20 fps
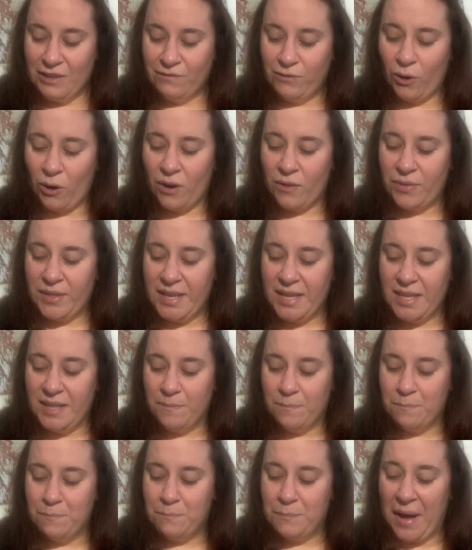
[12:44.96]
For
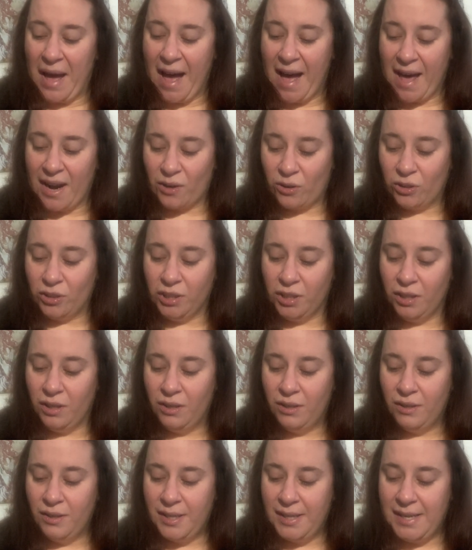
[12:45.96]
the battle
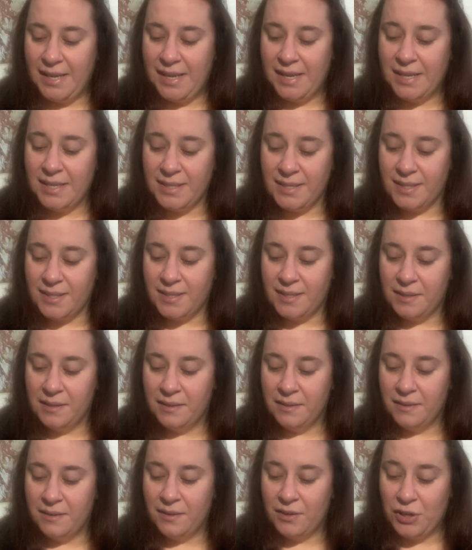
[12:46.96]
is
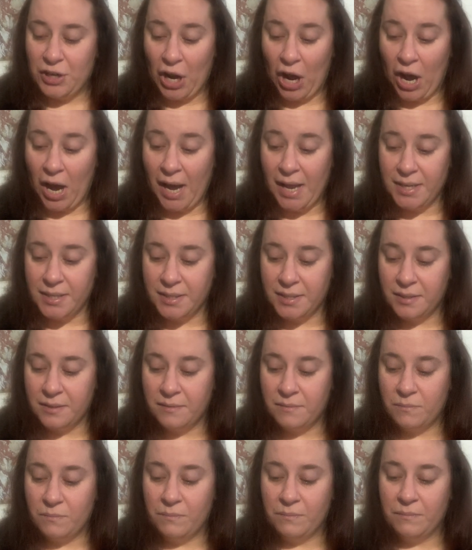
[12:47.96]
not
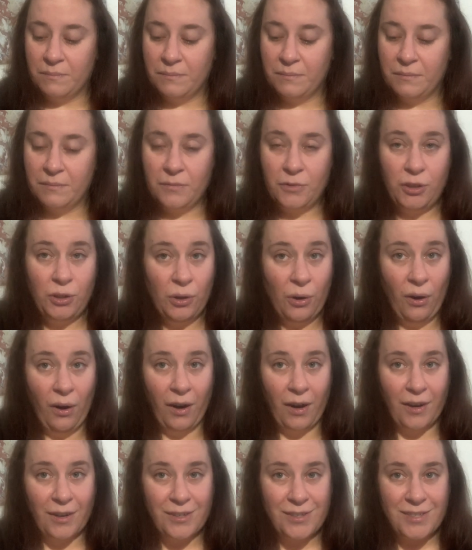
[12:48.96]

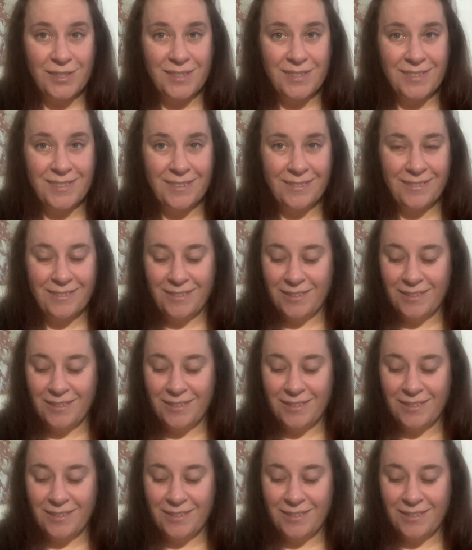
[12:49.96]
yours.